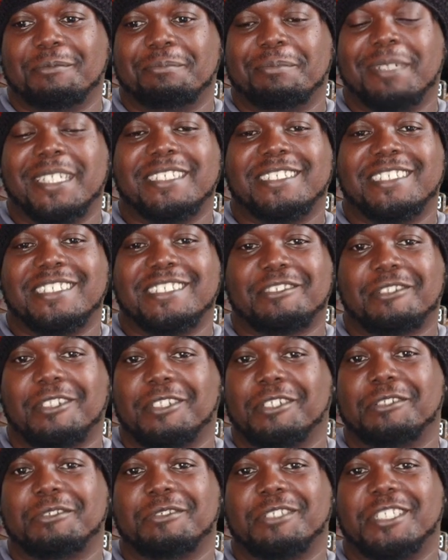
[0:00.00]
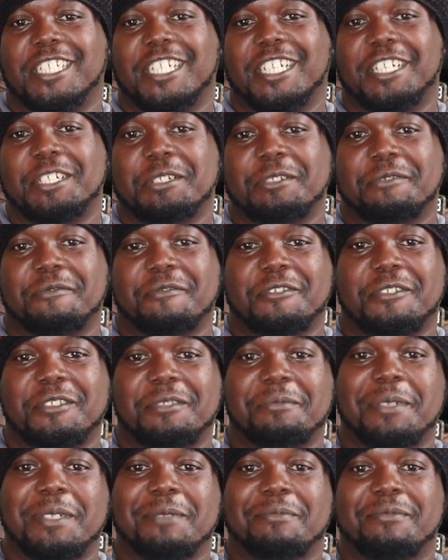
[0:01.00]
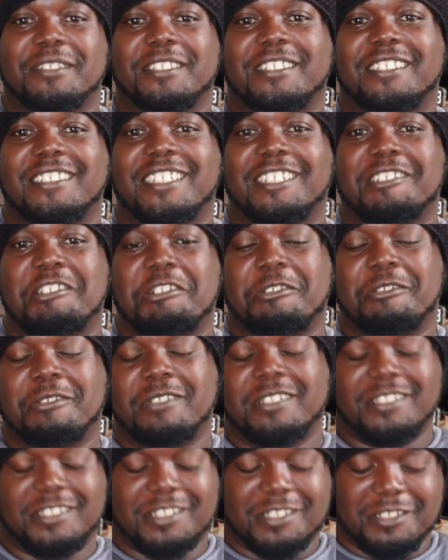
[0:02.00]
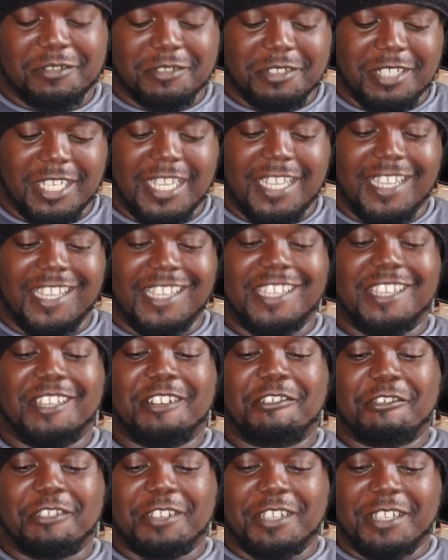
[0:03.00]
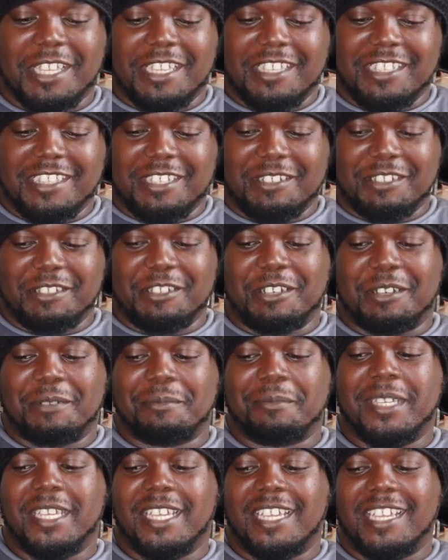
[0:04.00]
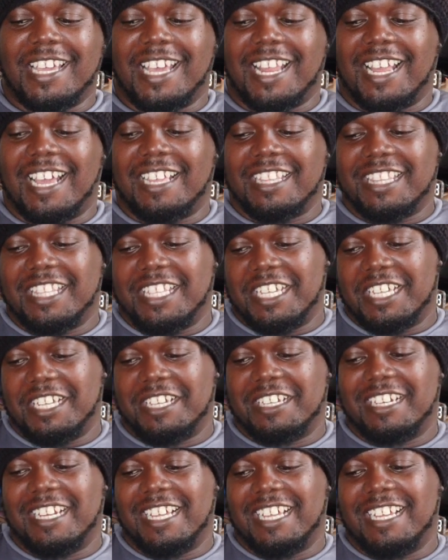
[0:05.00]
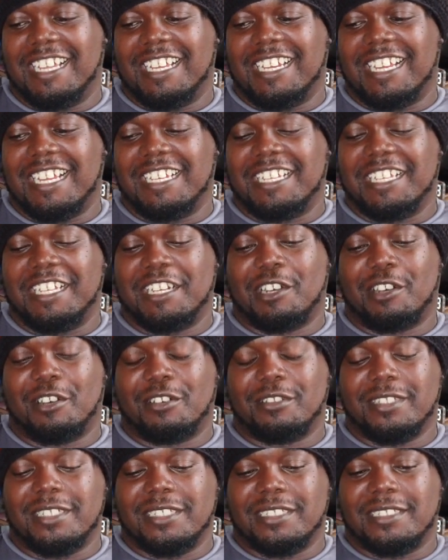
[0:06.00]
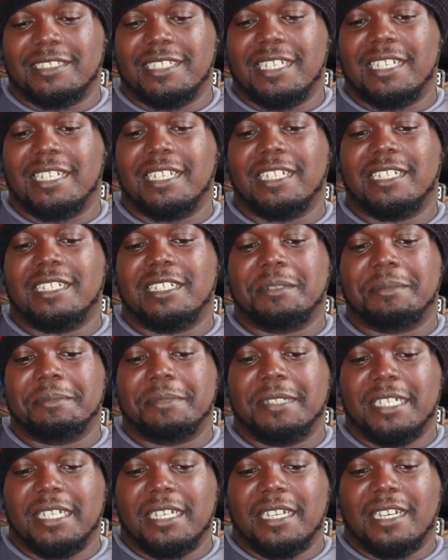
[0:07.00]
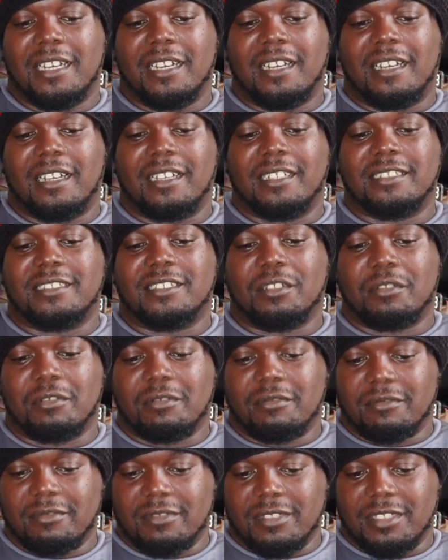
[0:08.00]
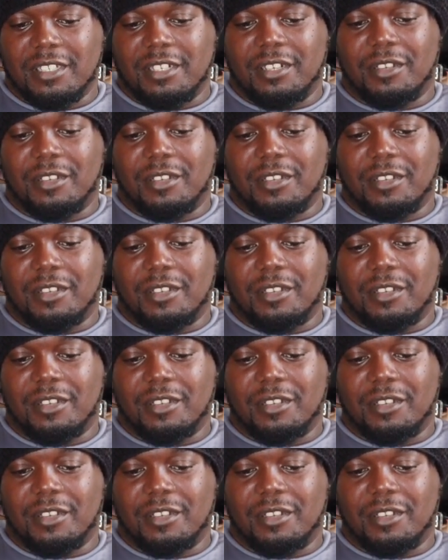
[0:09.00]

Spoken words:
benches or little chairs for the people to sit on. And so, the young men got out there, and they did all this setting up. So,